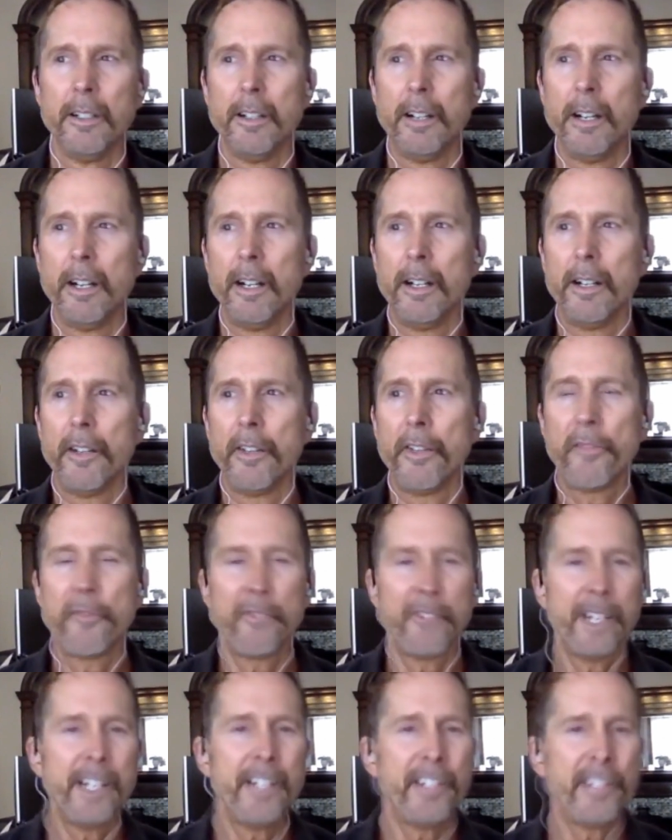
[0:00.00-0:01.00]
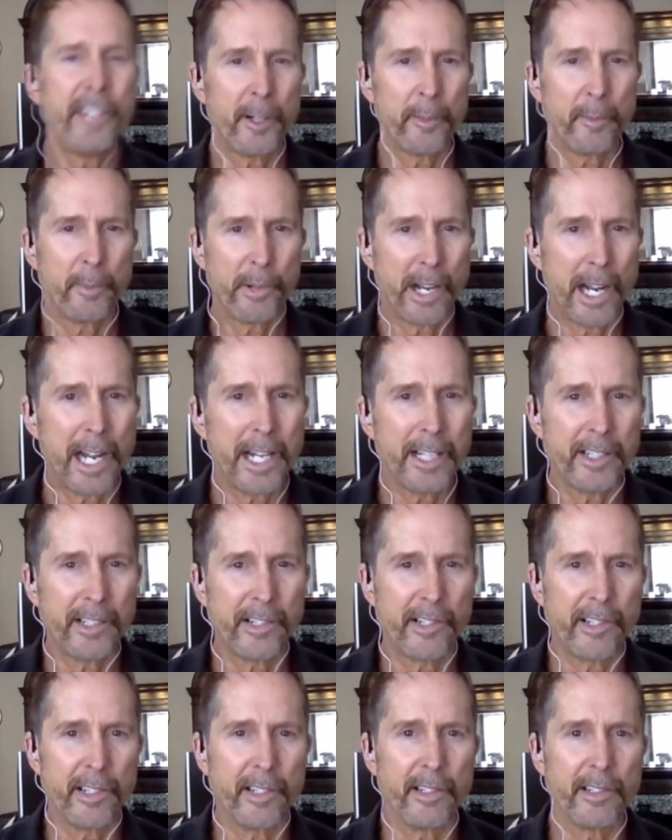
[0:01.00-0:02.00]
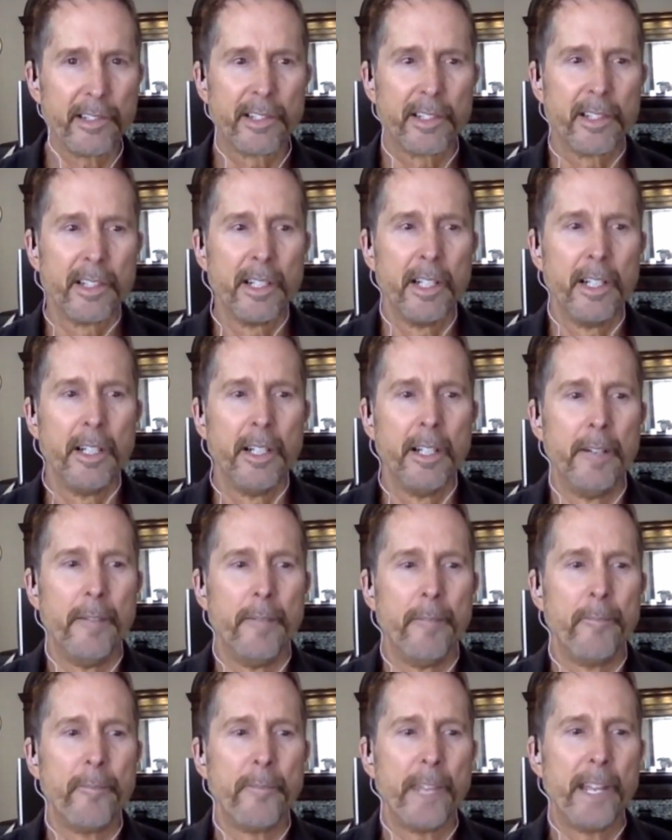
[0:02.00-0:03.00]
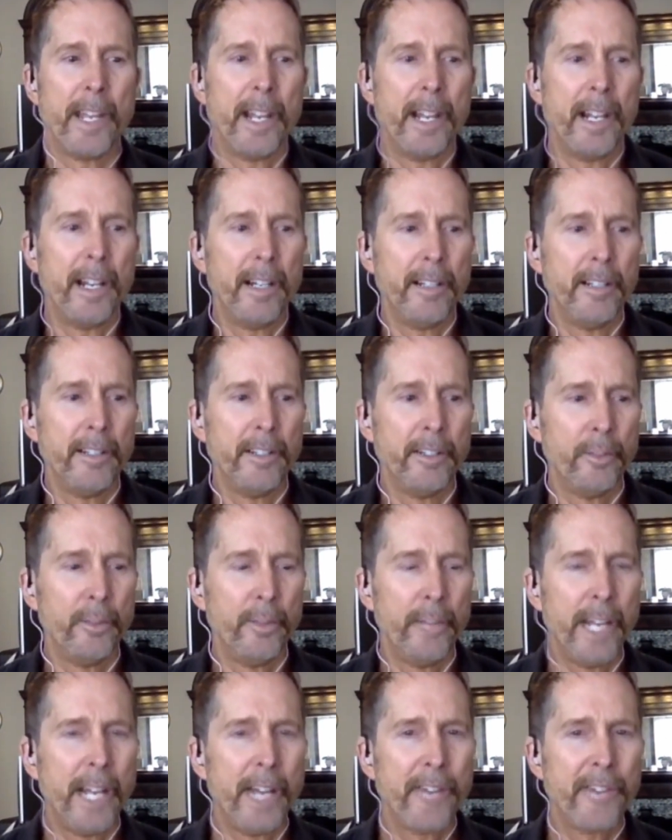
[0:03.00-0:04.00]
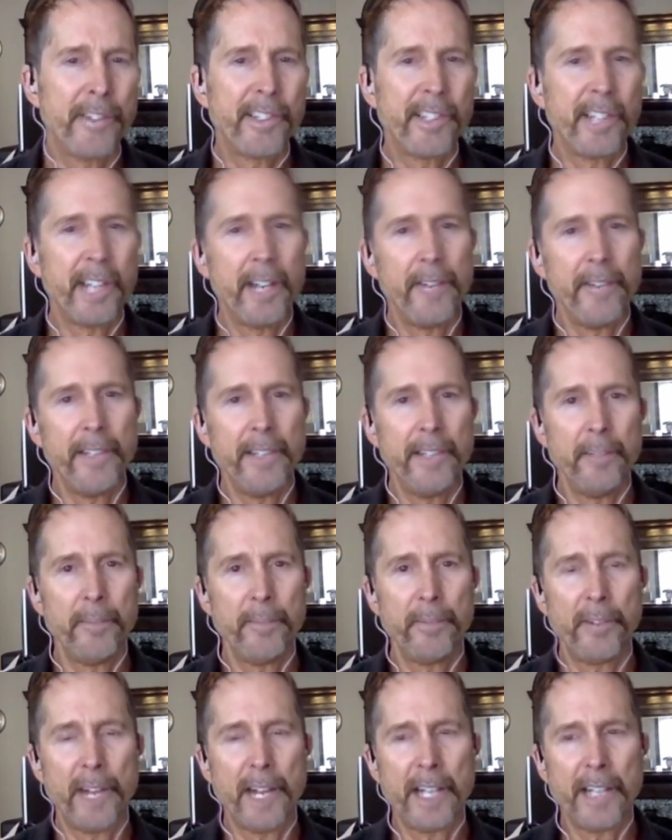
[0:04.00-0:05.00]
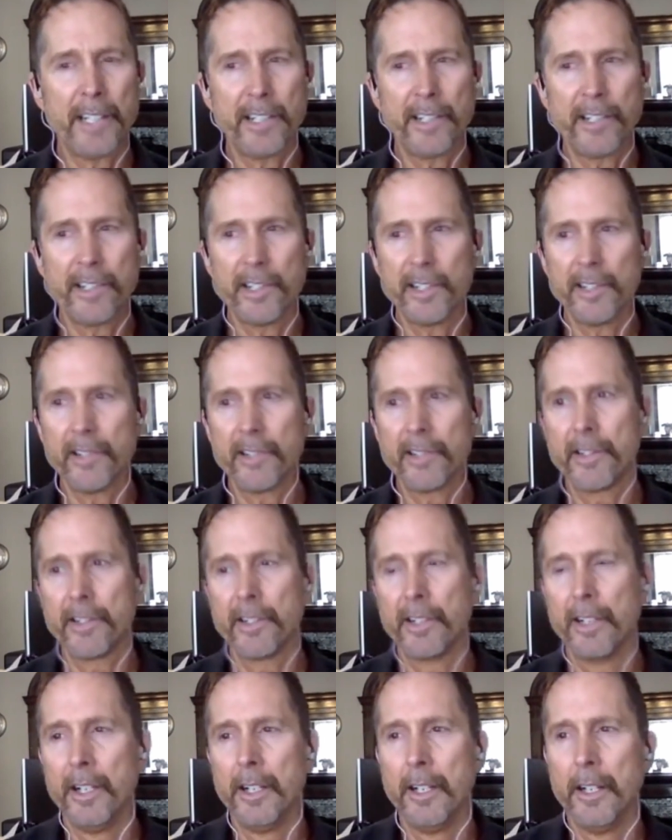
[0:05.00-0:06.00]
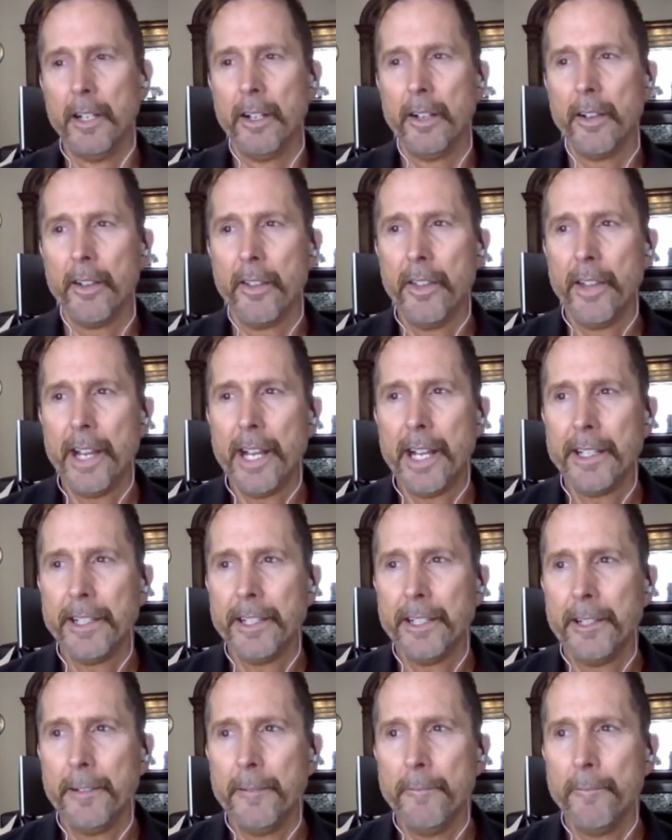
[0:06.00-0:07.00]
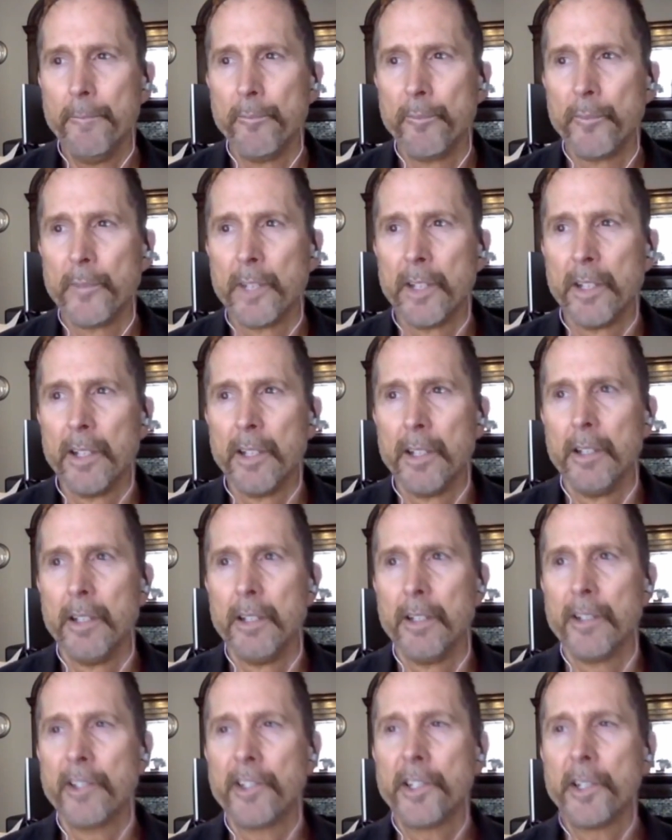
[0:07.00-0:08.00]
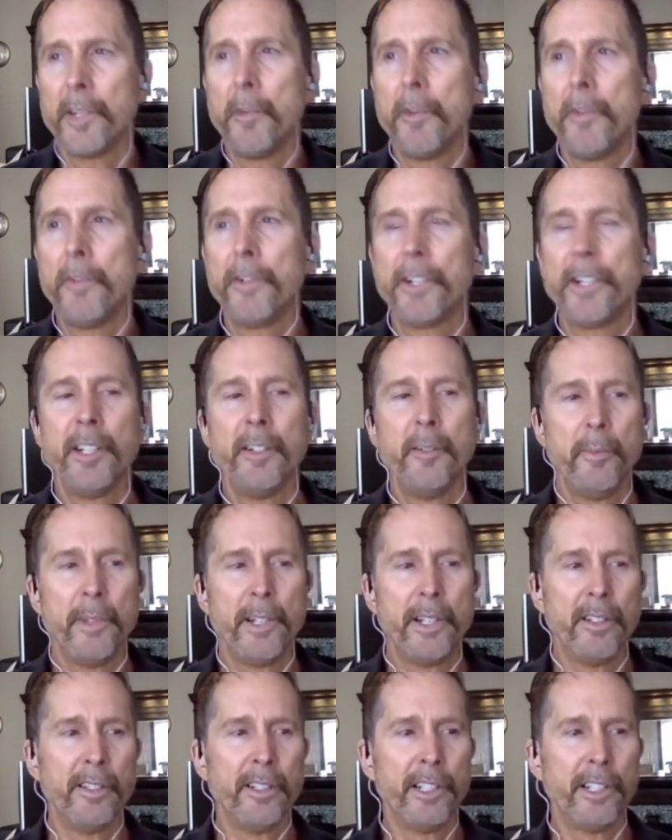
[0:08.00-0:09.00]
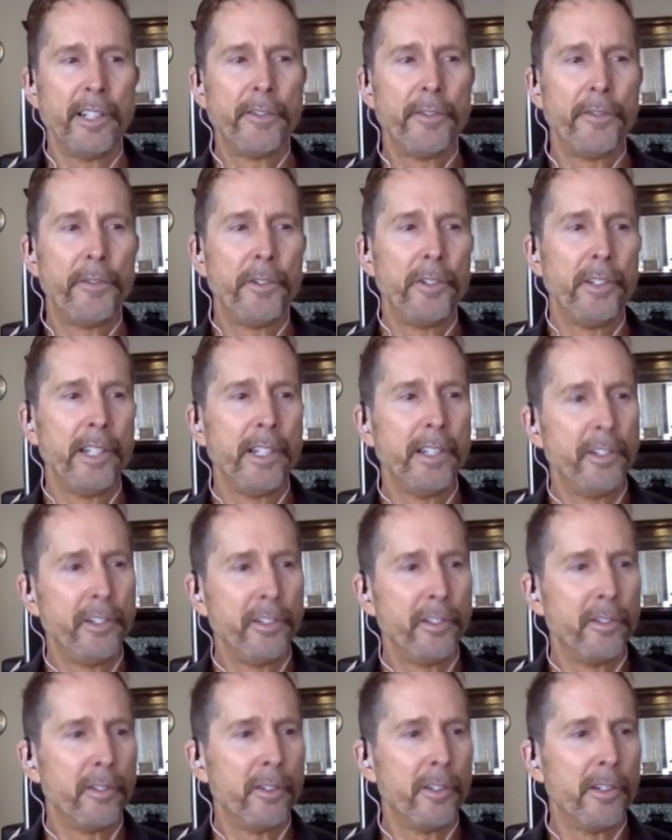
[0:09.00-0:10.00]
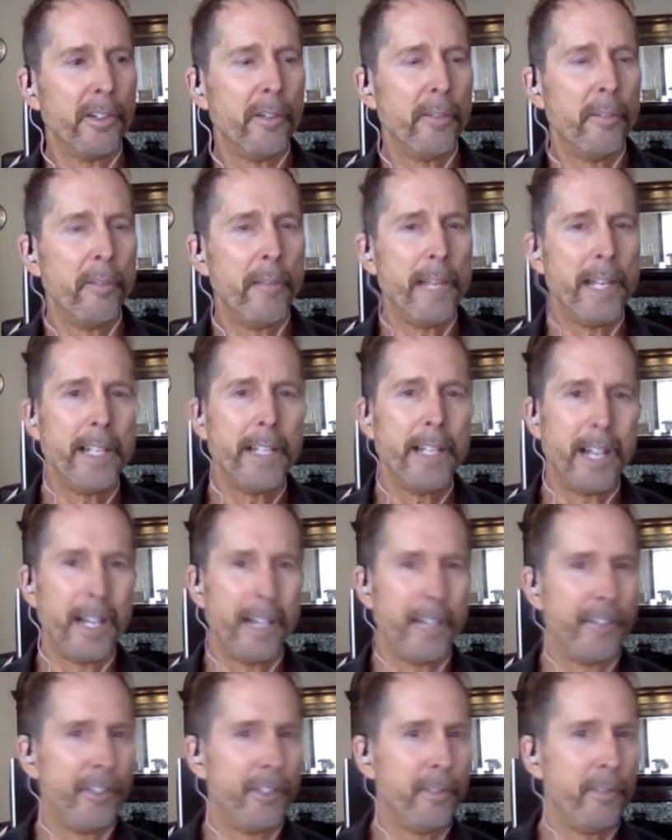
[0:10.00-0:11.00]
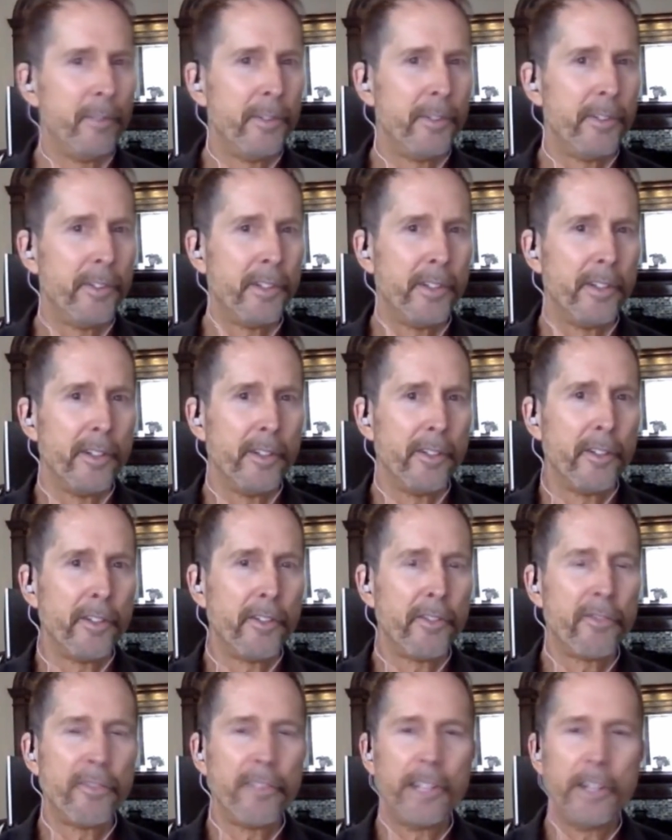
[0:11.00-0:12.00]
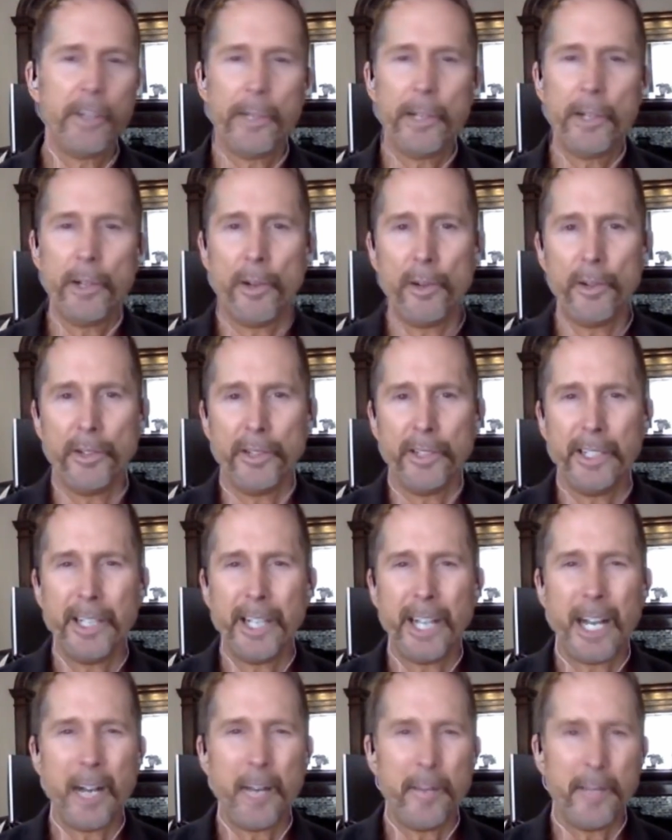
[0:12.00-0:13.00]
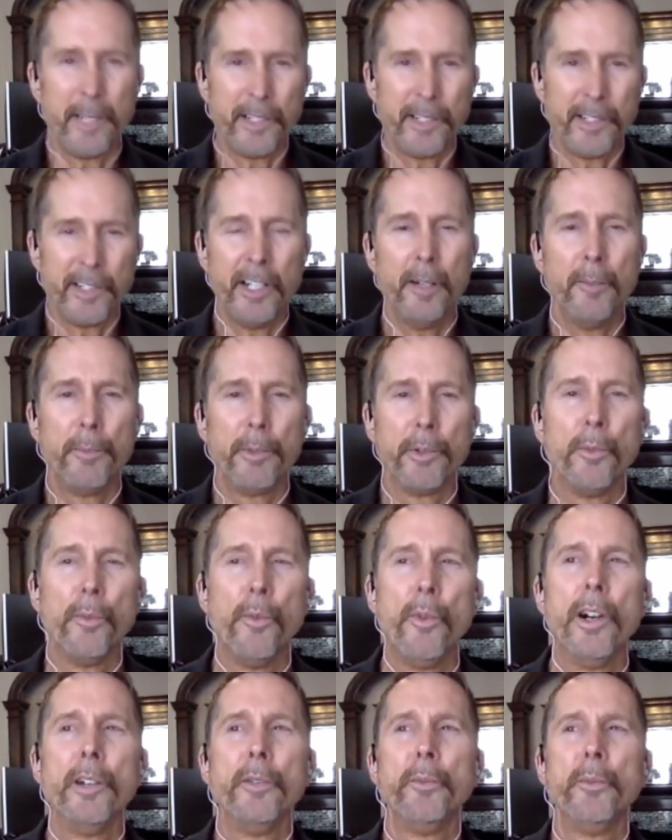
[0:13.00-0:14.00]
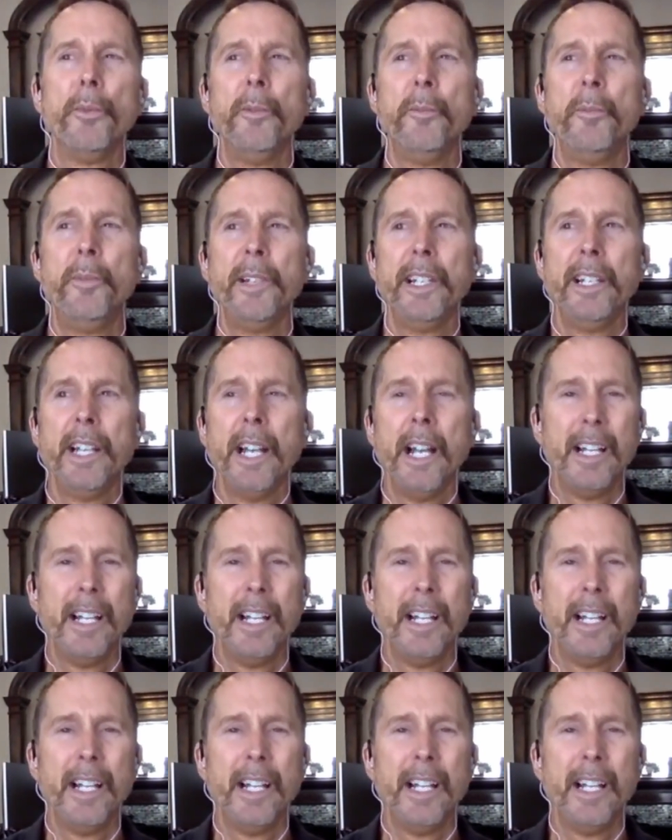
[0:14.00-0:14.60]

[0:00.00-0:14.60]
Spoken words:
are 3 shared practices. And we have 7 practices that some of our communities fully do or may not do, but the 3 we hold in common is, number 1 would be